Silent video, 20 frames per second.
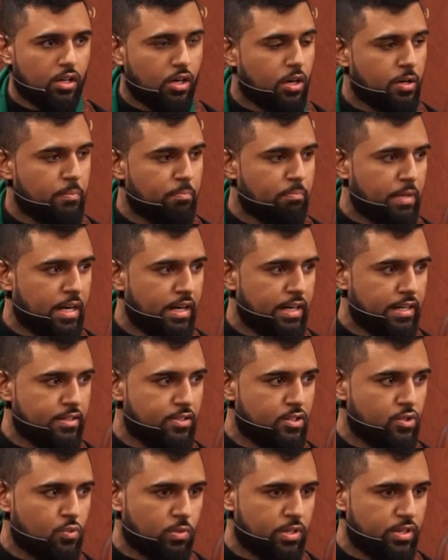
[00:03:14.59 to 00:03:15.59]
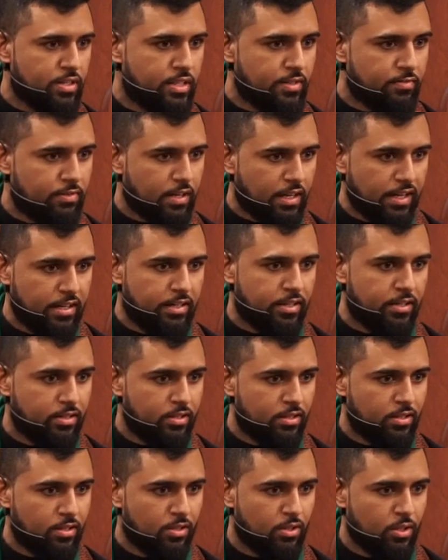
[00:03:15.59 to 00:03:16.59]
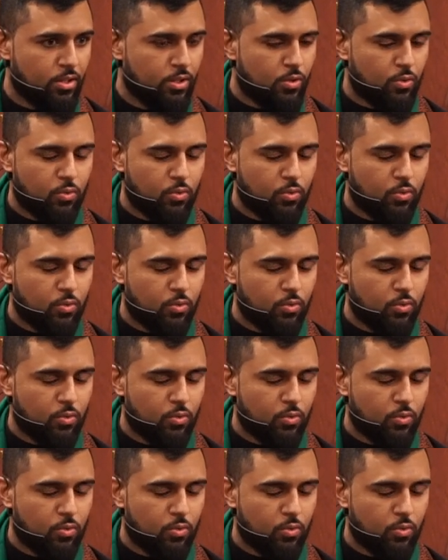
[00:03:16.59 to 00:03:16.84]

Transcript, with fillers: our minds were divided,